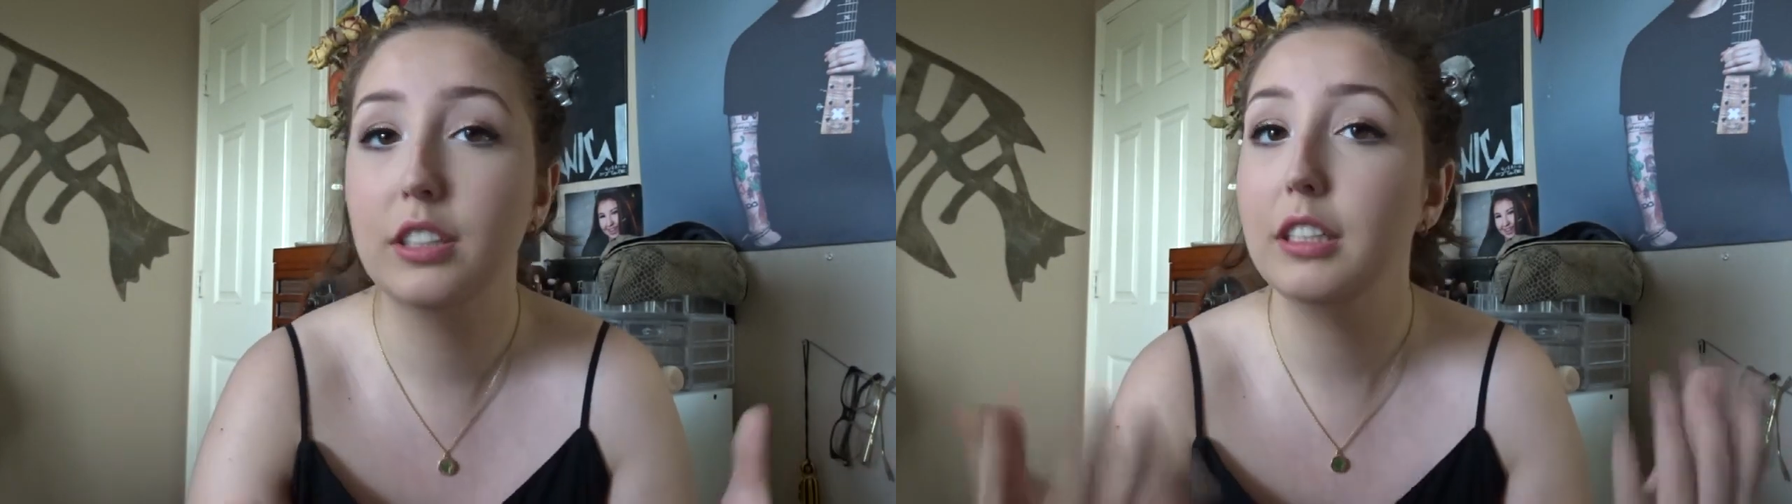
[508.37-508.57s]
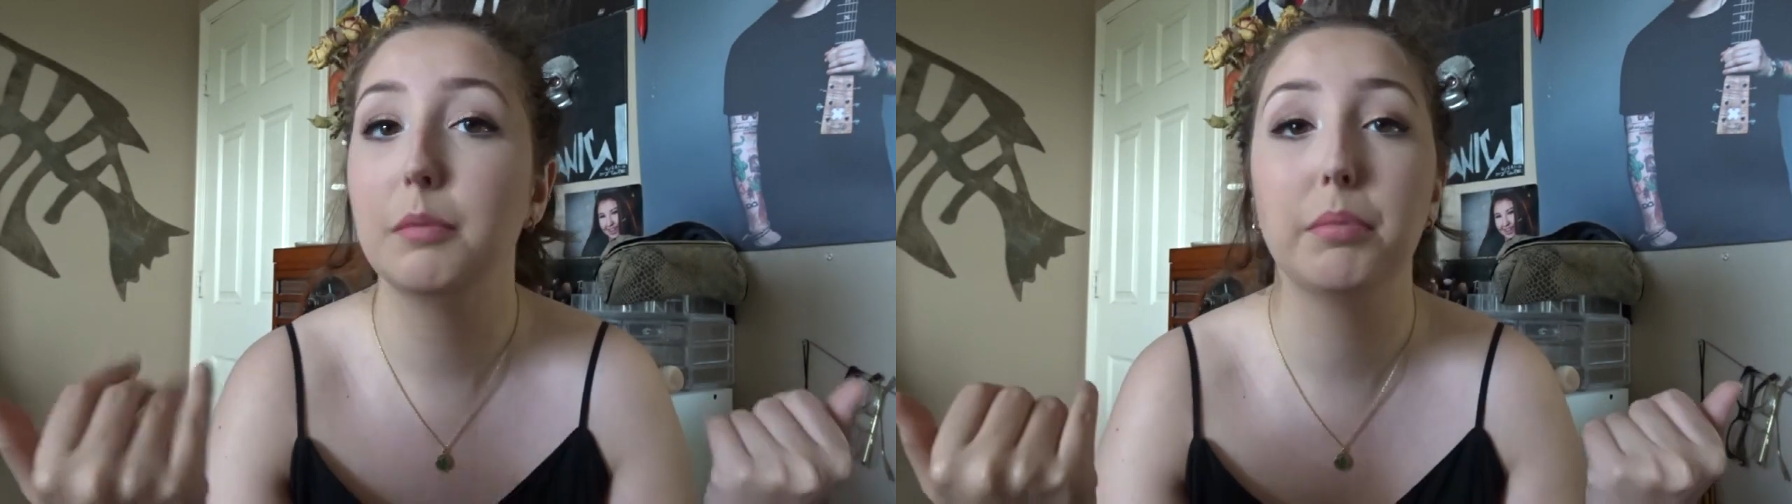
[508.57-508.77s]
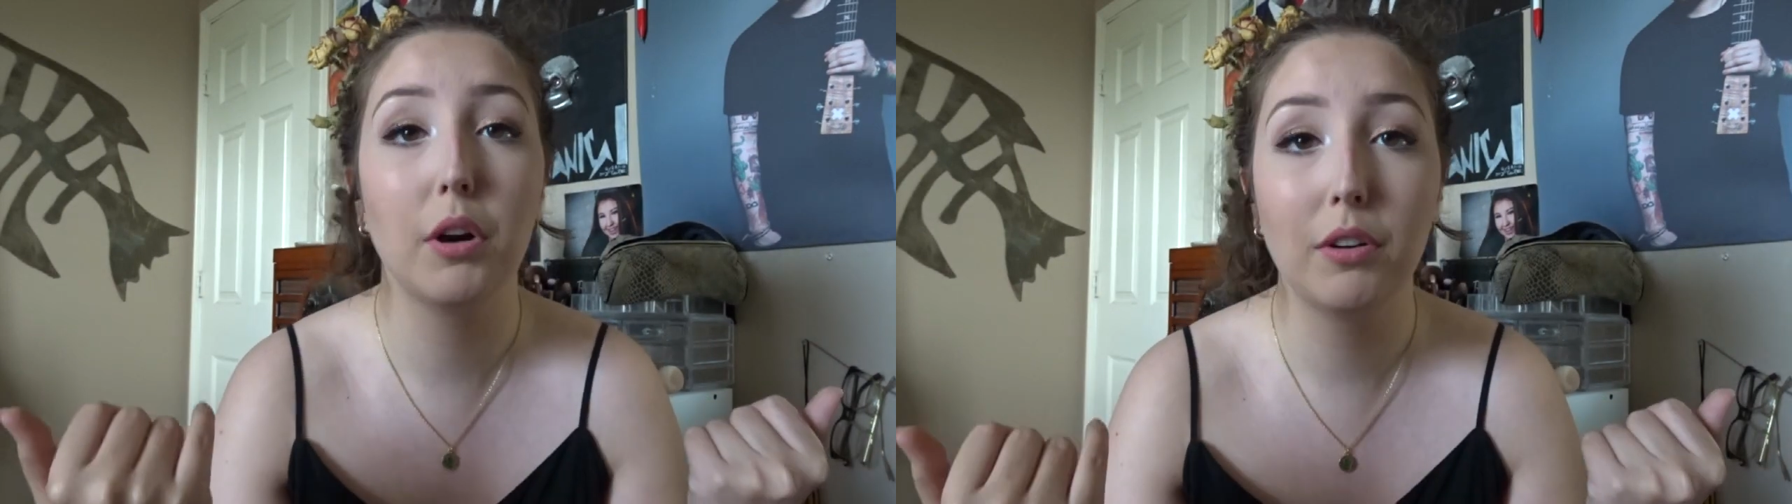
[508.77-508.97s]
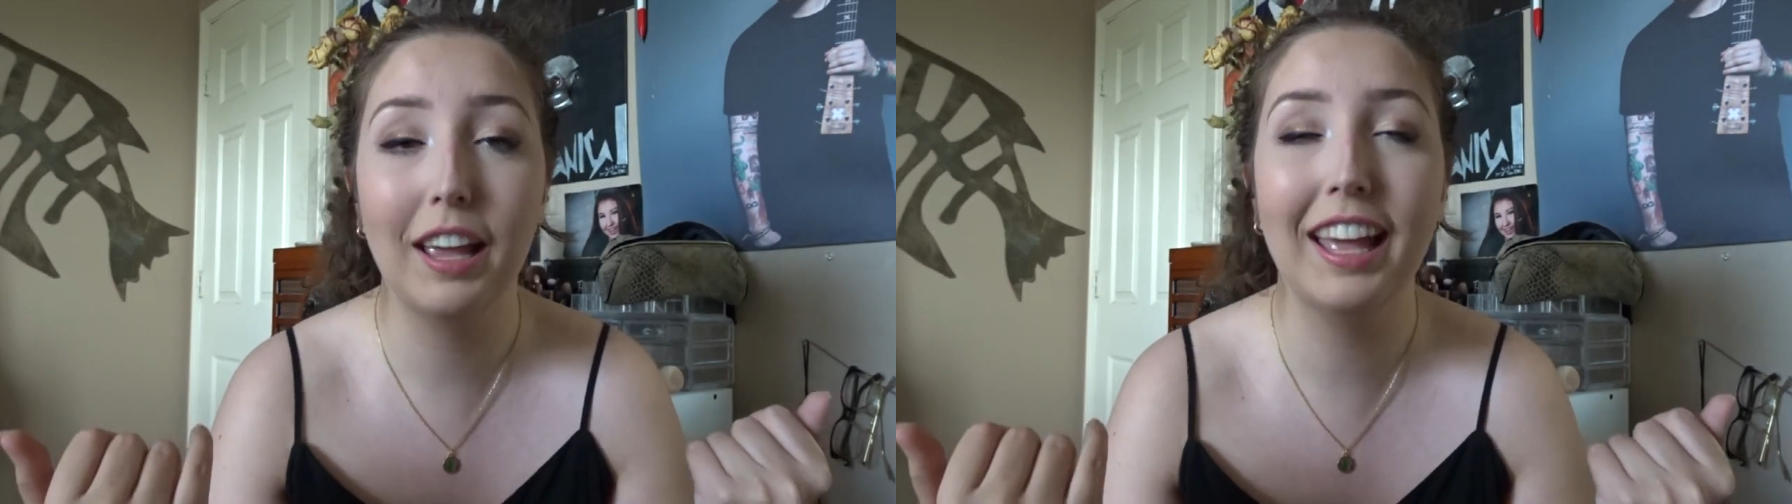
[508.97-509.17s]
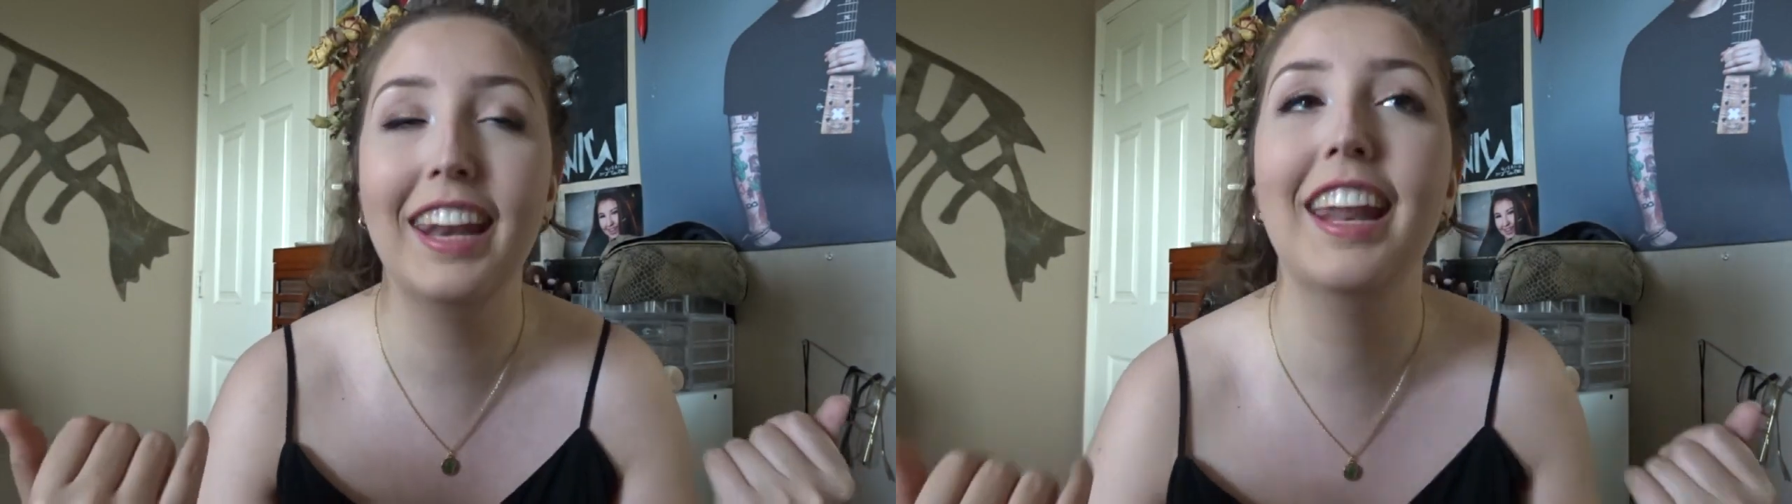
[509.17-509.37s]
she's
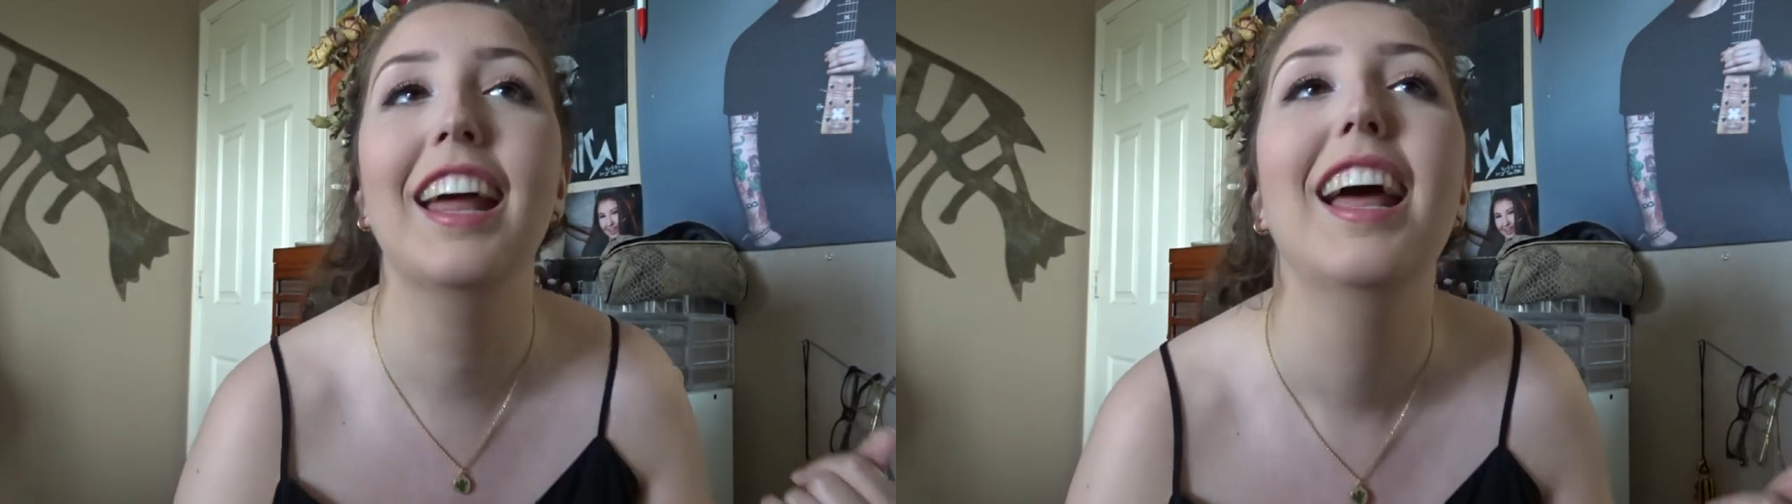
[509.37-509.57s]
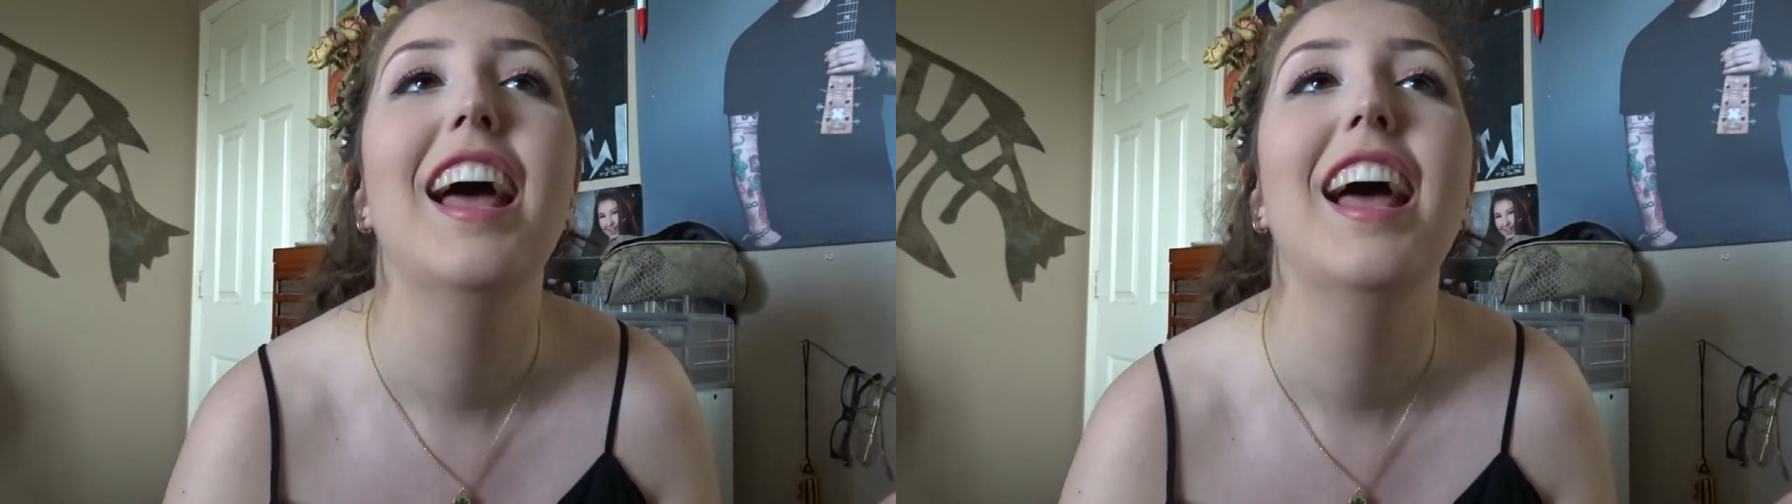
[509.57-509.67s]
broken.